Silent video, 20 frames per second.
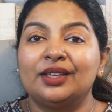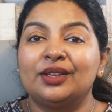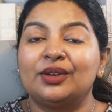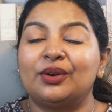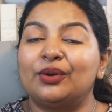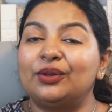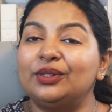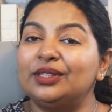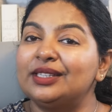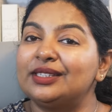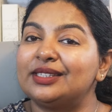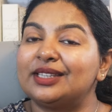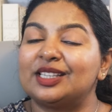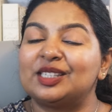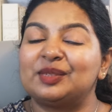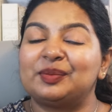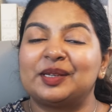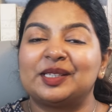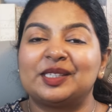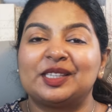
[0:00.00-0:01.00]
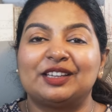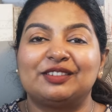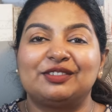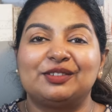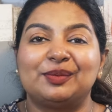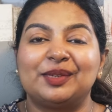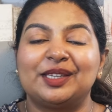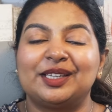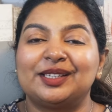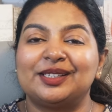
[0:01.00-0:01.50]
All these aspects have to
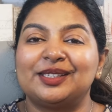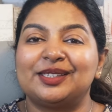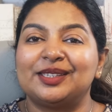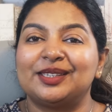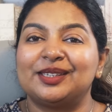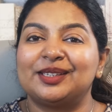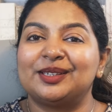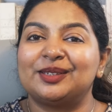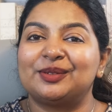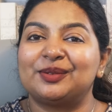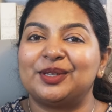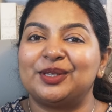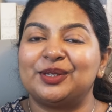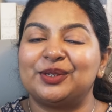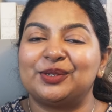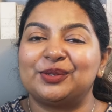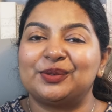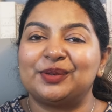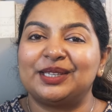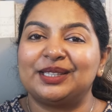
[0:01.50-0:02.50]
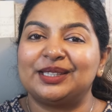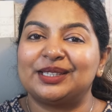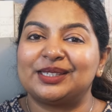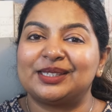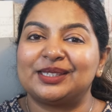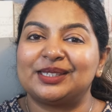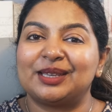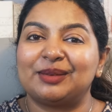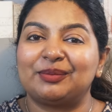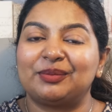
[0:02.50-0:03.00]
be considered when you're doing this
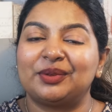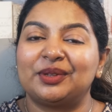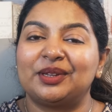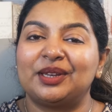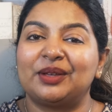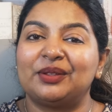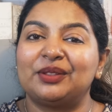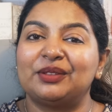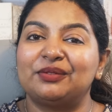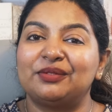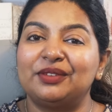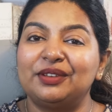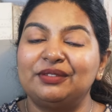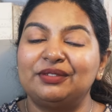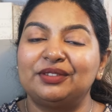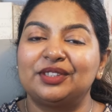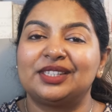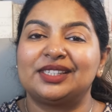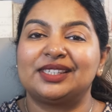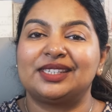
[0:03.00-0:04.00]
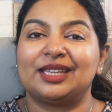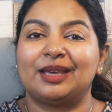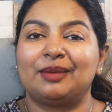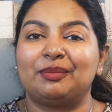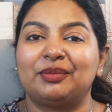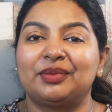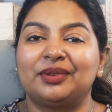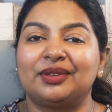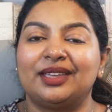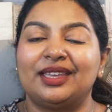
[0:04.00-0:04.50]
step. Now, the fifth
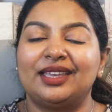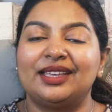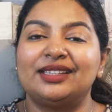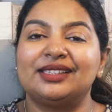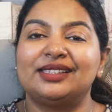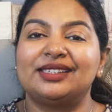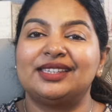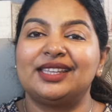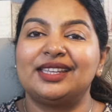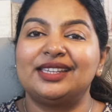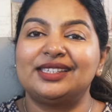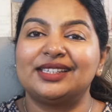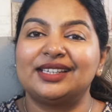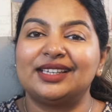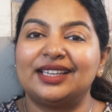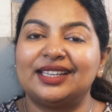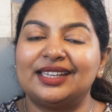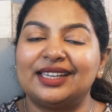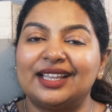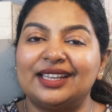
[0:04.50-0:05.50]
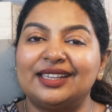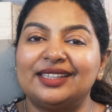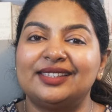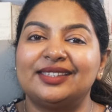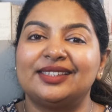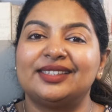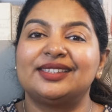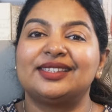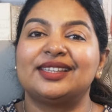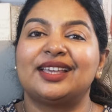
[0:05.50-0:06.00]
step is data
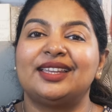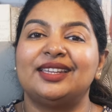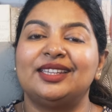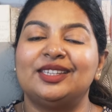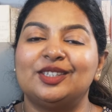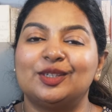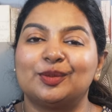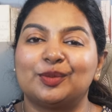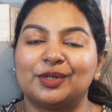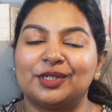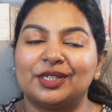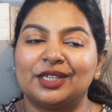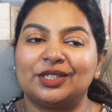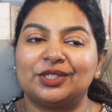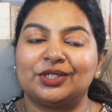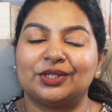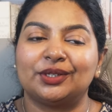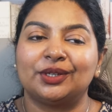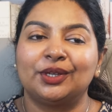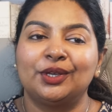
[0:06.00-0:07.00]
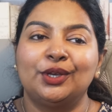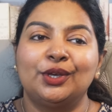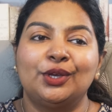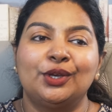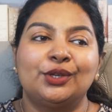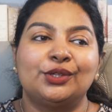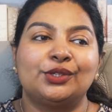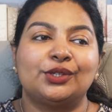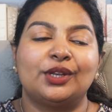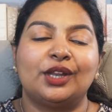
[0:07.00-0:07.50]
analysis and interpretation.
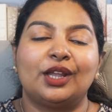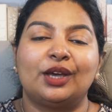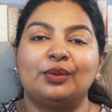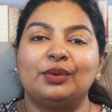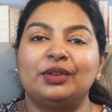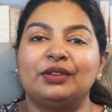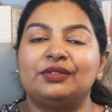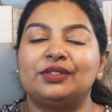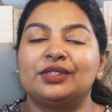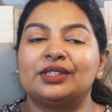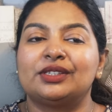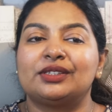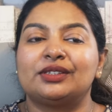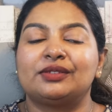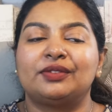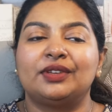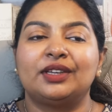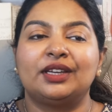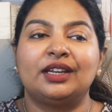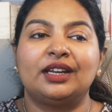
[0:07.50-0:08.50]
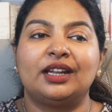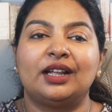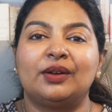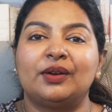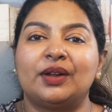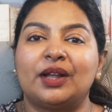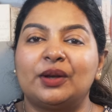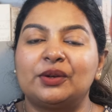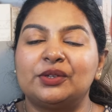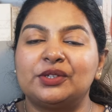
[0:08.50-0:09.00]
So now we've just figured
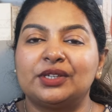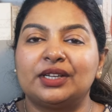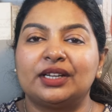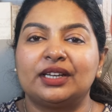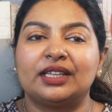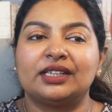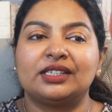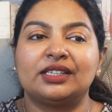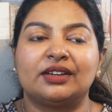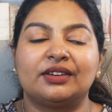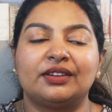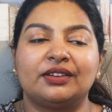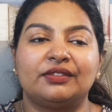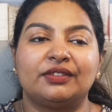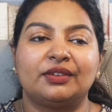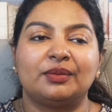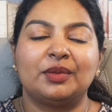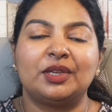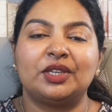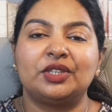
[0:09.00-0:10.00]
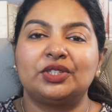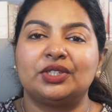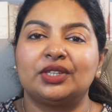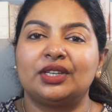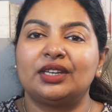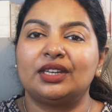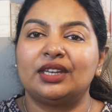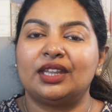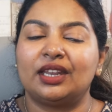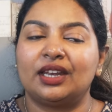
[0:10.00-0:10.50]
out how to collect our
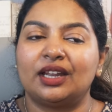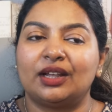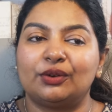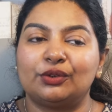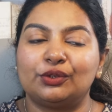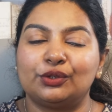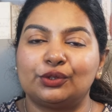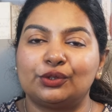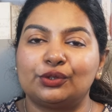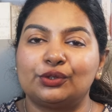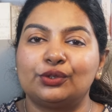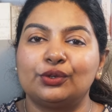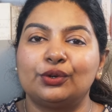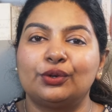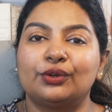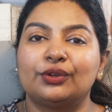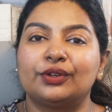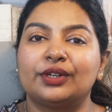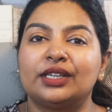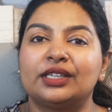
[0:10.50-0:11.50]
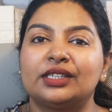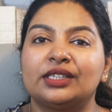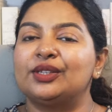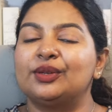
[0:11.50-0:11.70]
information and how to store it.